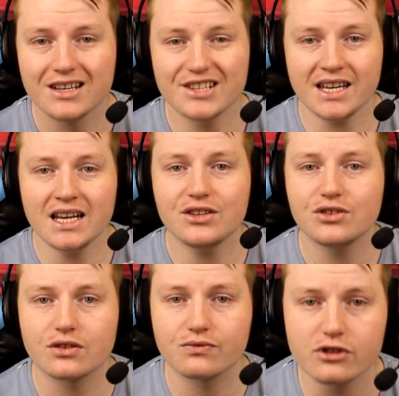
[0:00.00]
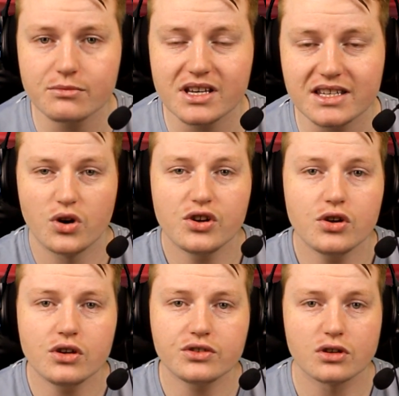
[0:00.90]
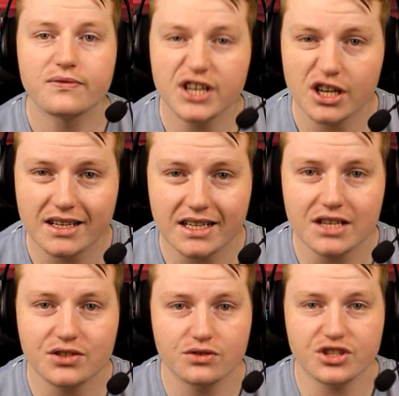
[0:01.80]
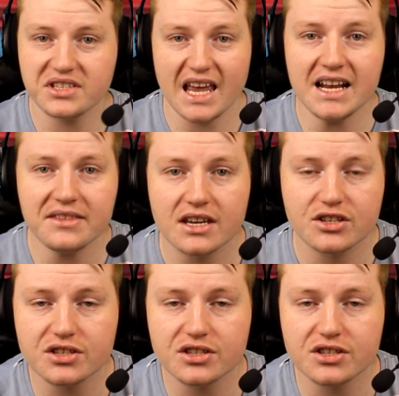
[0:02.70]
Just any sort of rumors or news or video ideas or just anything.